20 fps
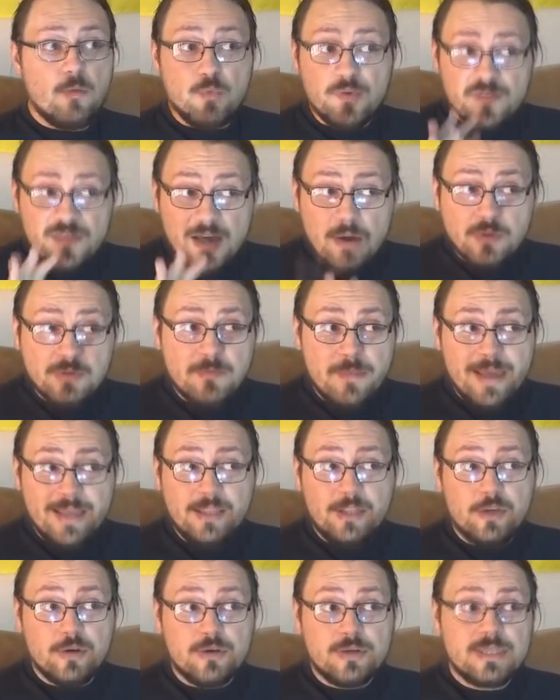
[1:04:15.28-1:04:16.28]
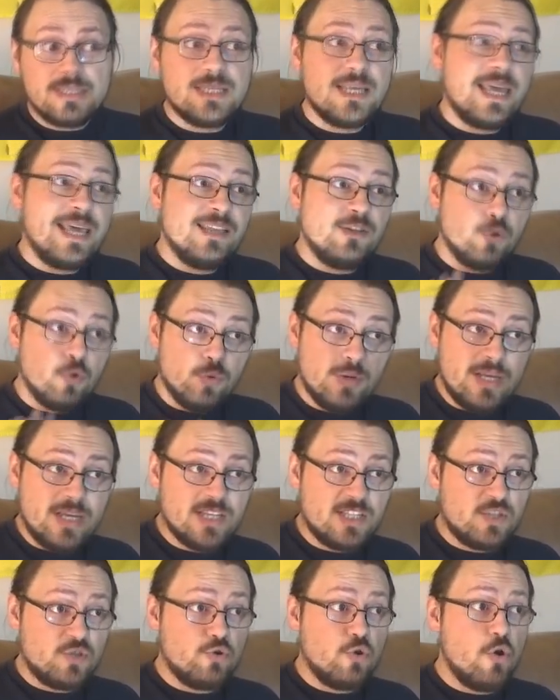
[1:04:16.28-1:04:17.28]
Without mentors and only
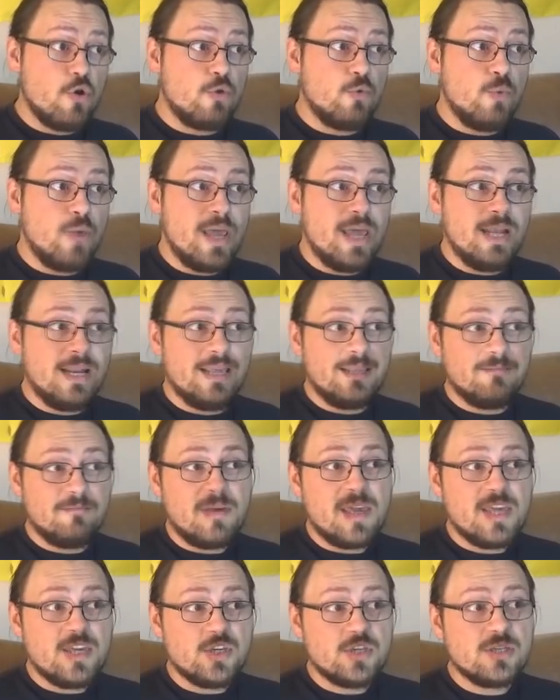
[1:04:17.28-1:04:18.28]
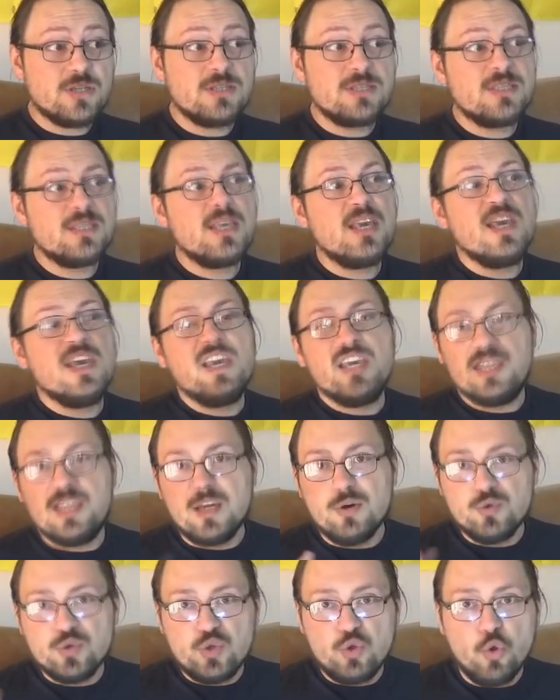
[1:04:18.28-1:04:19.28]
a strong will and patience, it
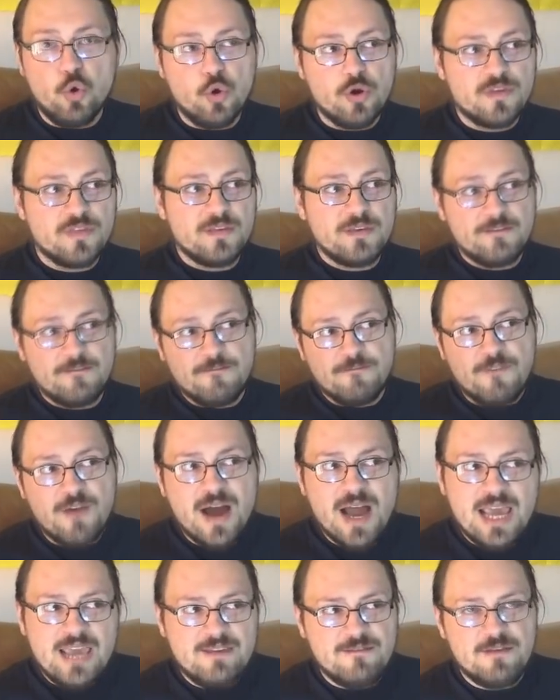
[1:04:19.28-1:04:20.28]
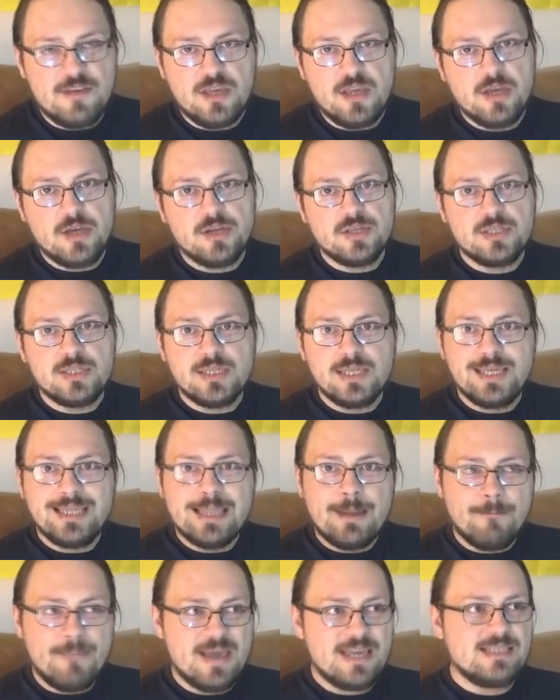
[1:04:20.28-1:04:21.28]
goes north of 5 years
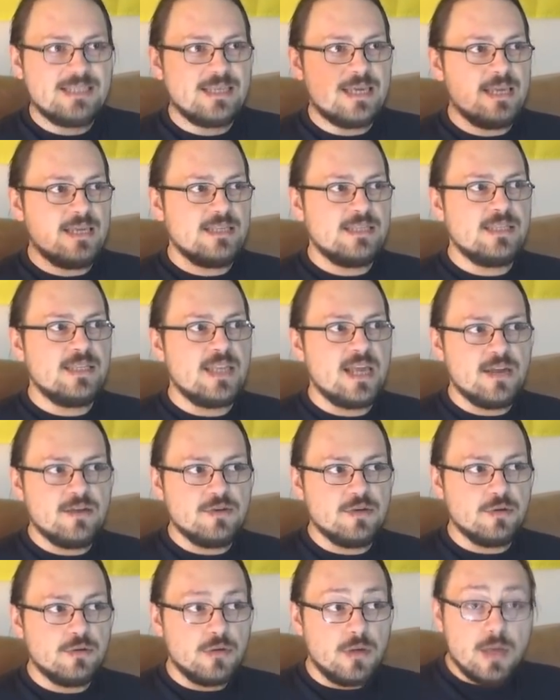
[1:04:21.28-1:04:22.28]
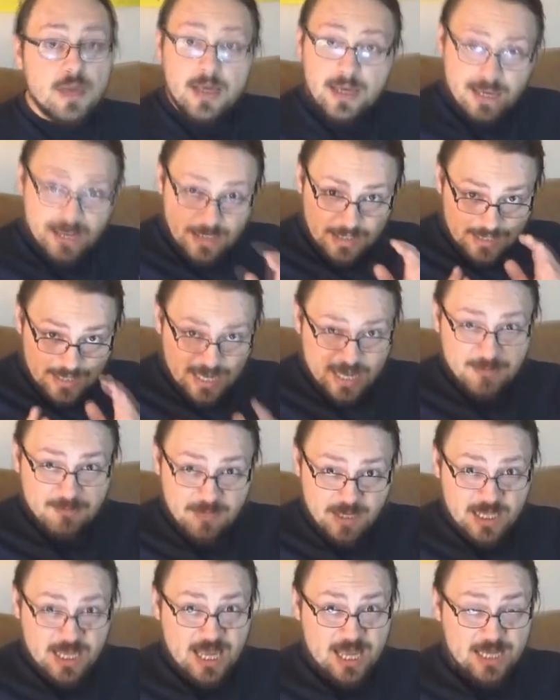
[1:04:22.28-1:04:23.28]
in a best-case scenario. It can
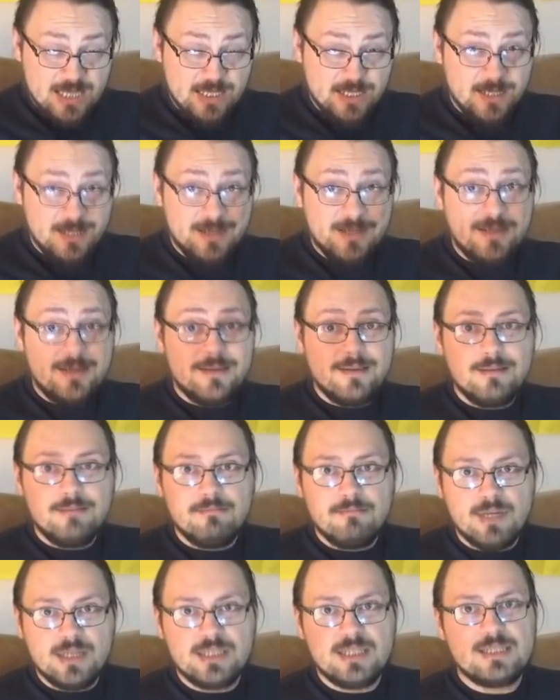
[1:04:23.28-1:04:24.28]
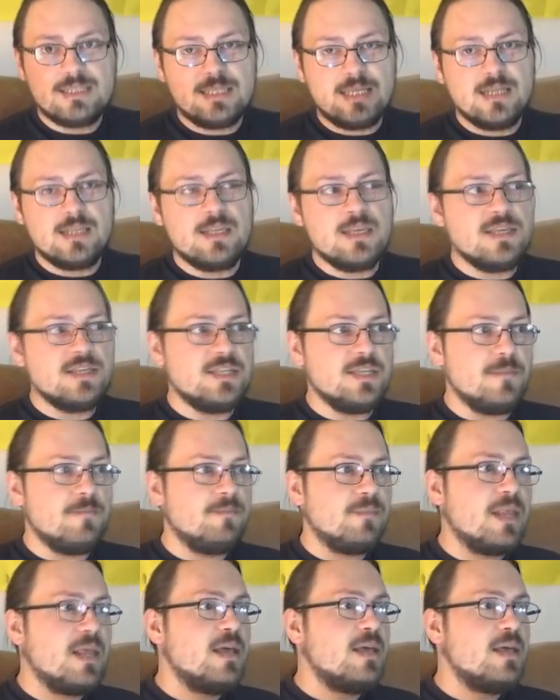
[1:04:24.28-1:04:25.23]
be done, but it's not easy.